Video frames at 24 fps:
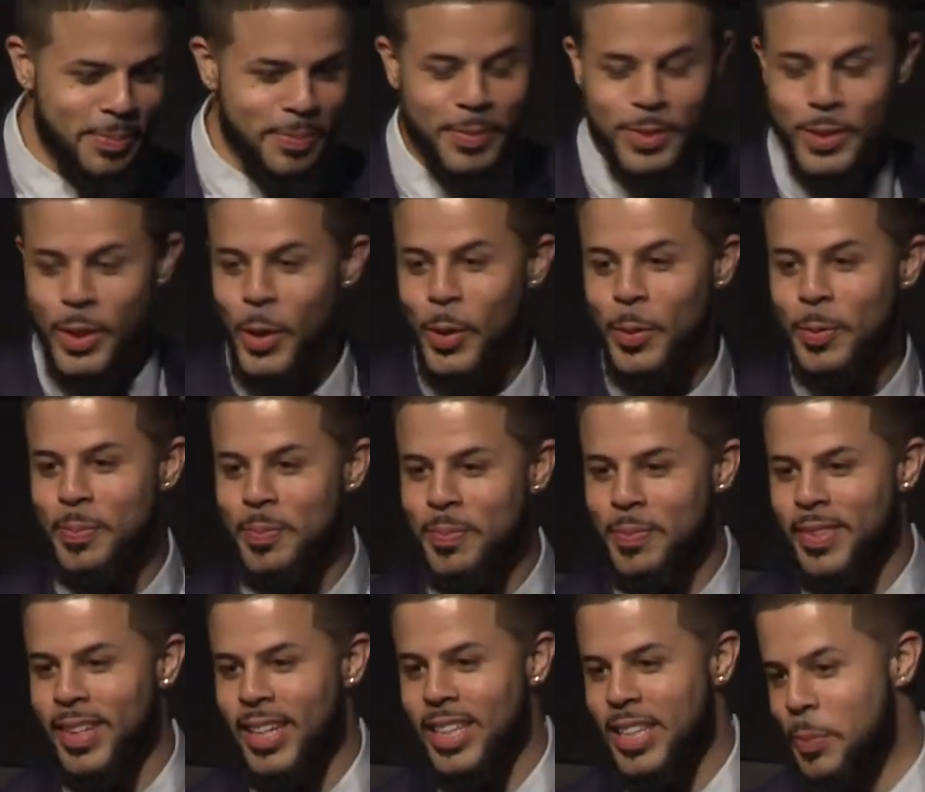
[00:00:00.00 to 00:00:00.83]
So,
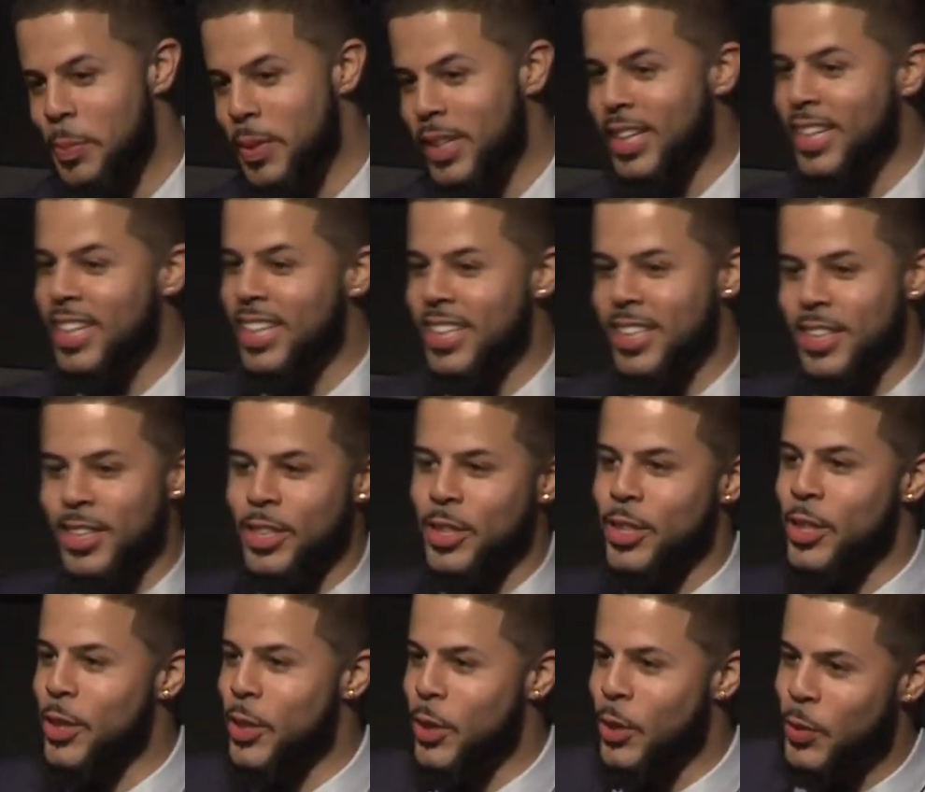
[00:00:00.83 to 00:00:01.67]
in the beginning of
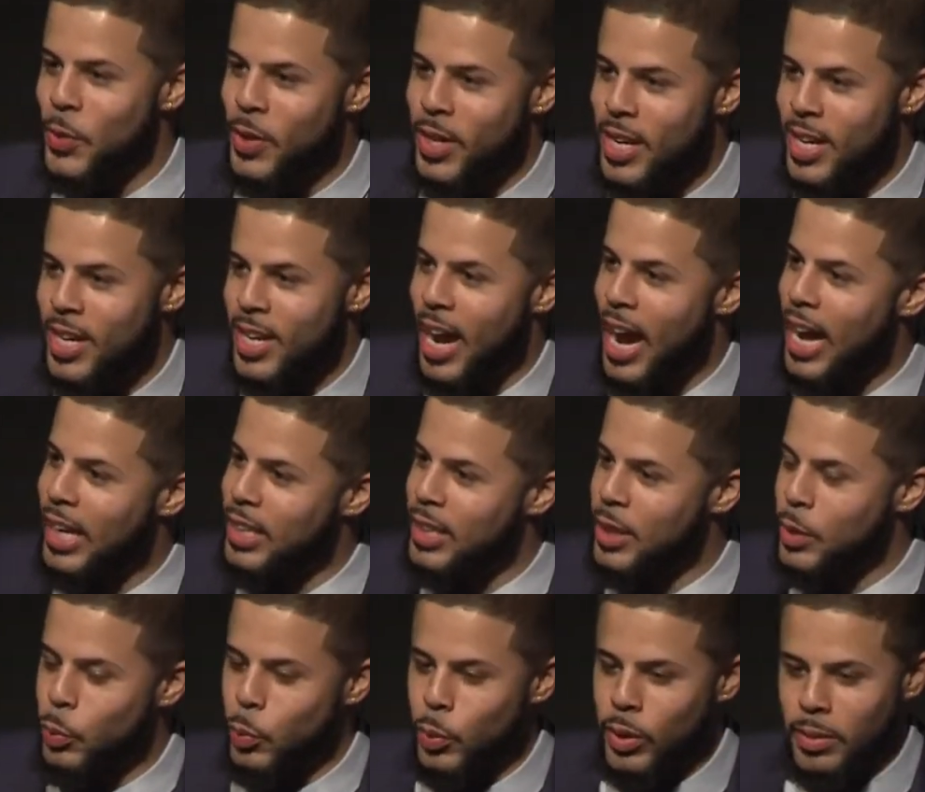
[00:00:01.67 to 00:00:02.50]
the year, I
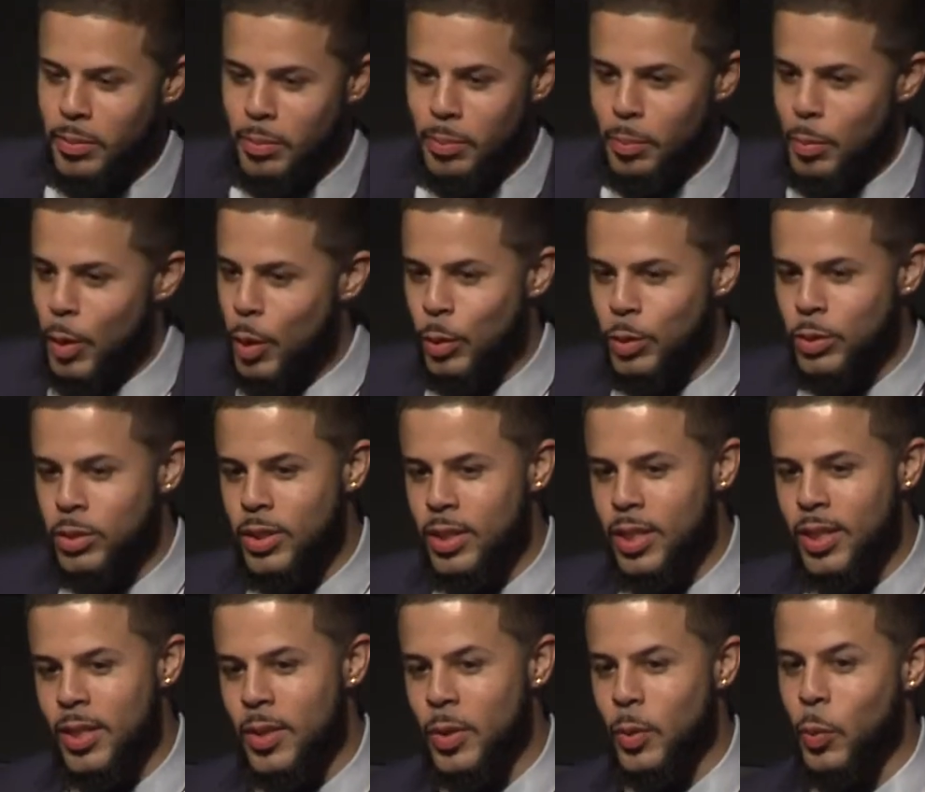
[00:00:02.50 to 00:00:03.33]
did what
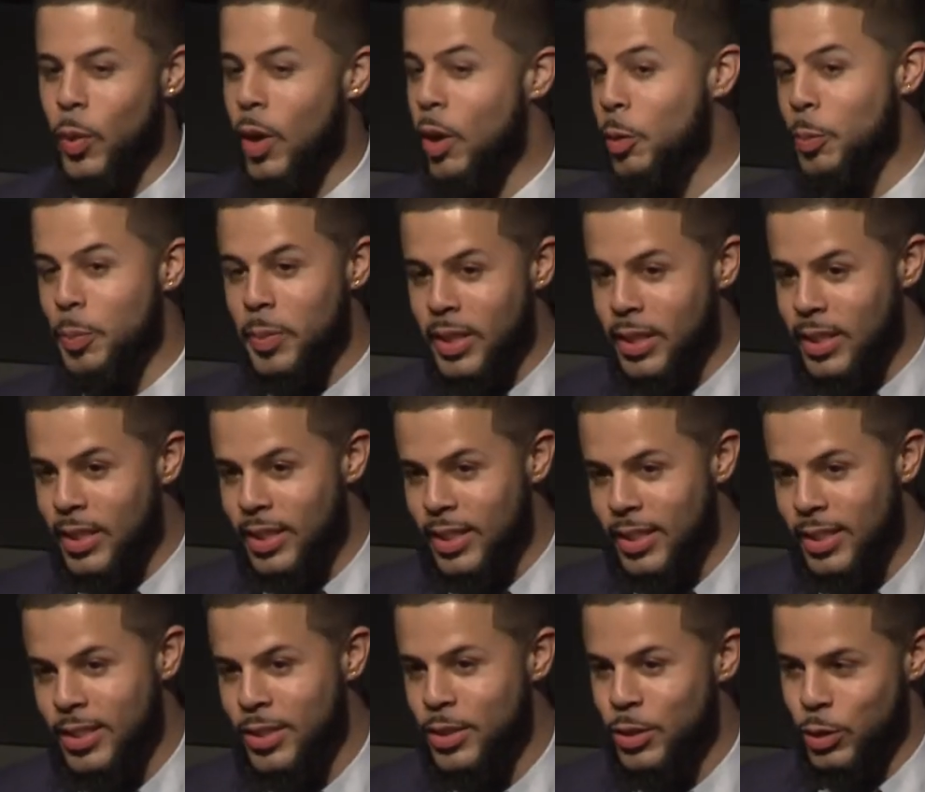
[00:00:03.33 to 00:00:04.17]
most
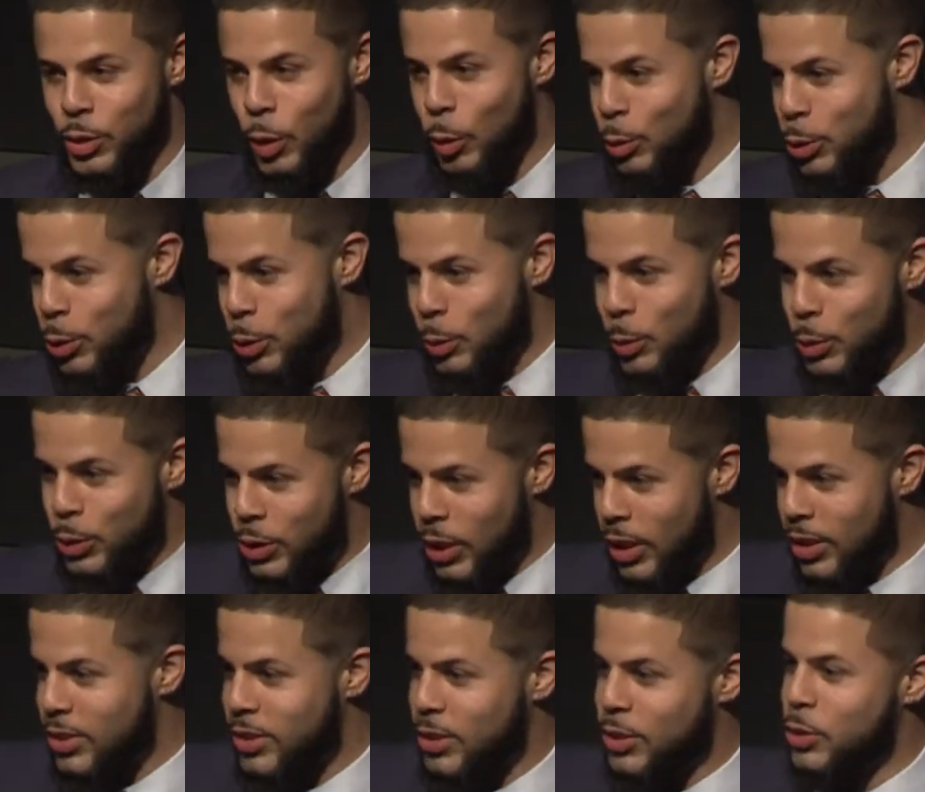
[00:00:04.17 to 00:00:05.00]
well-meaning, social
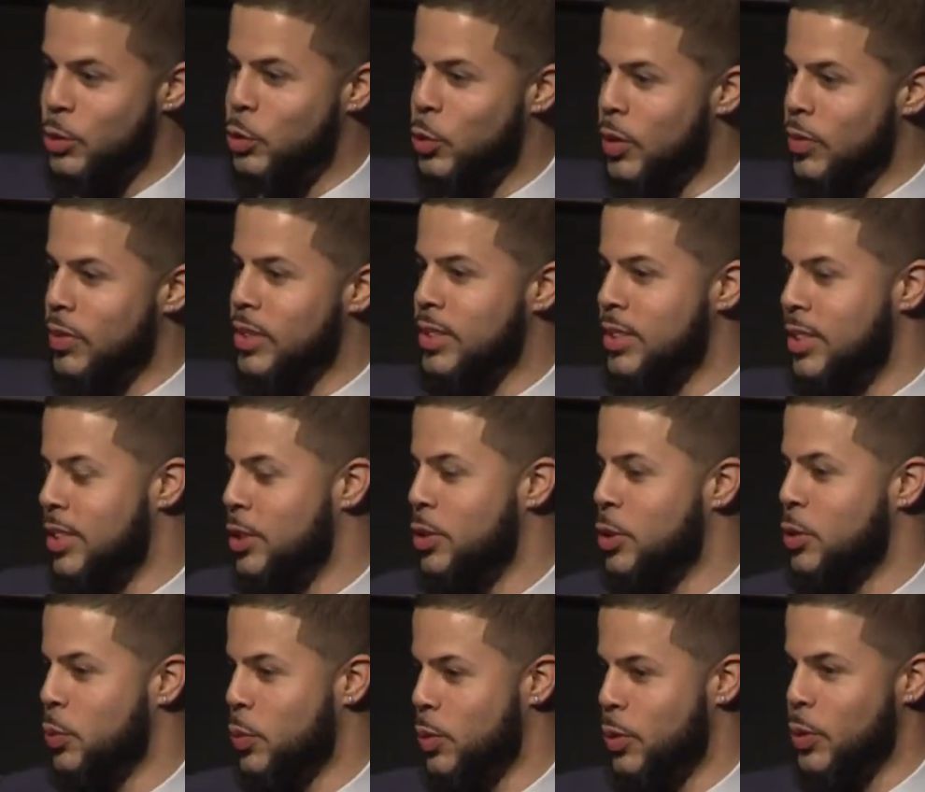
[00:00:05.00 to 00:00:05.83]
justice-driven
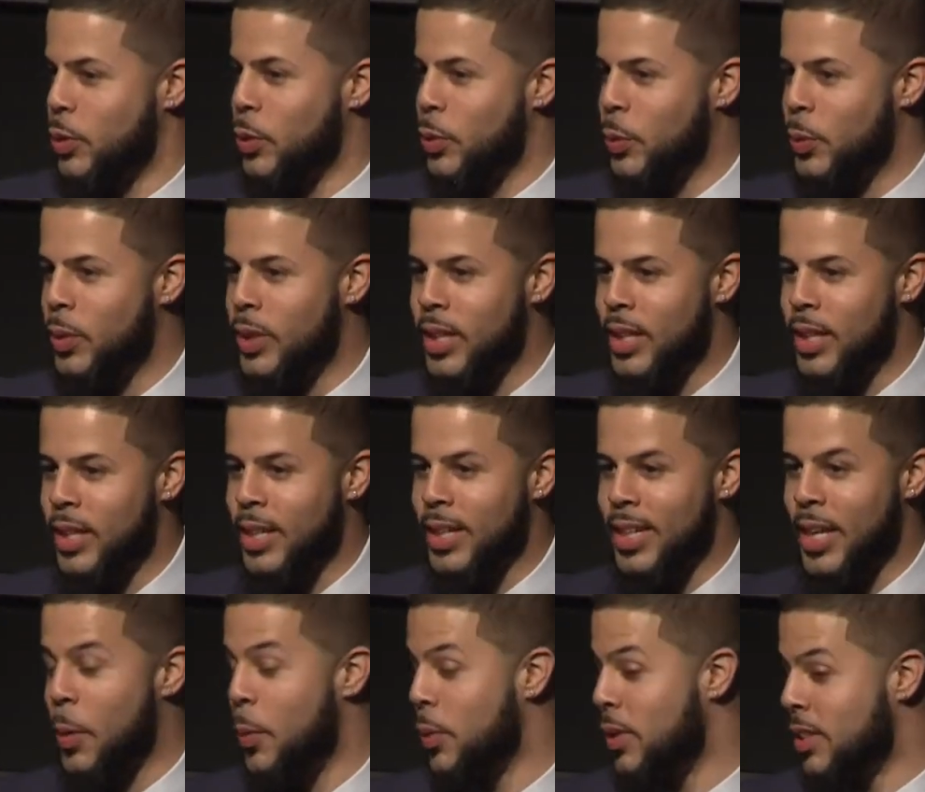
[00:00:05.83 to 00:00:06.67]
teachers would do,
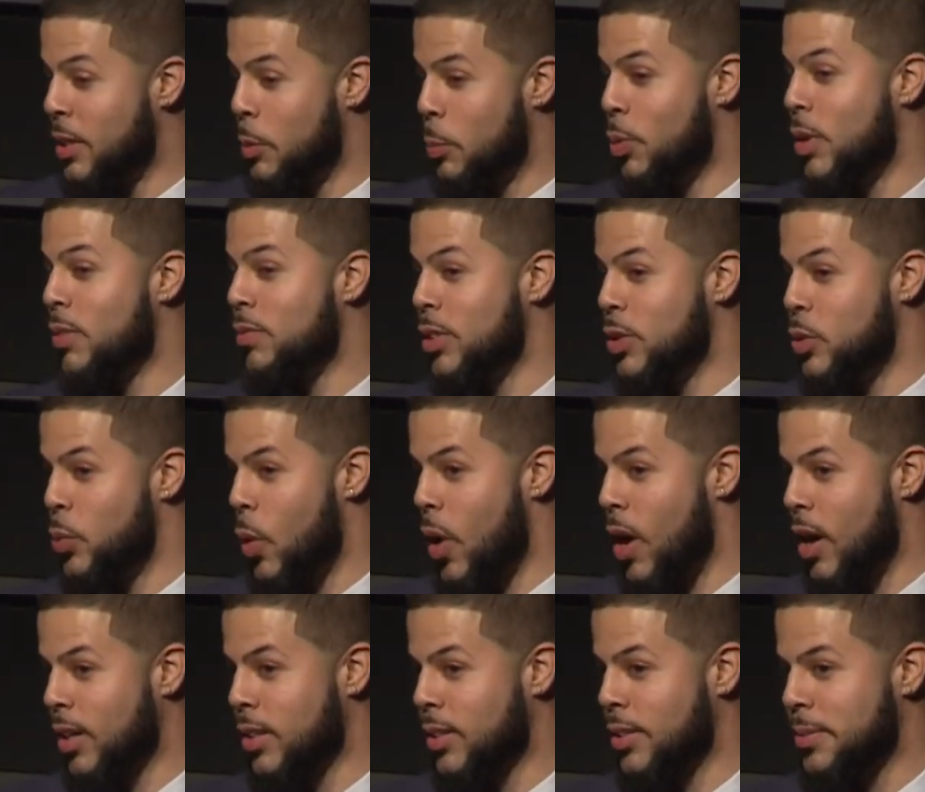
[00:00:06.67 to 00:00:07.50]
and we did the privilege
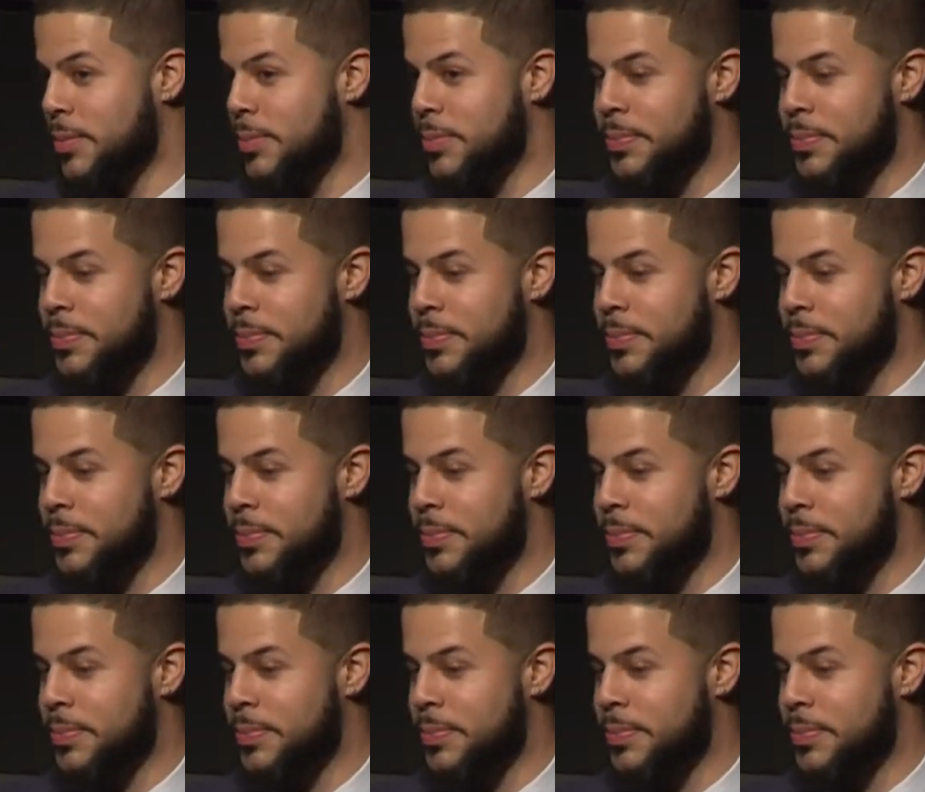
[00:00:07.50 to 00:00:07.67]
walk.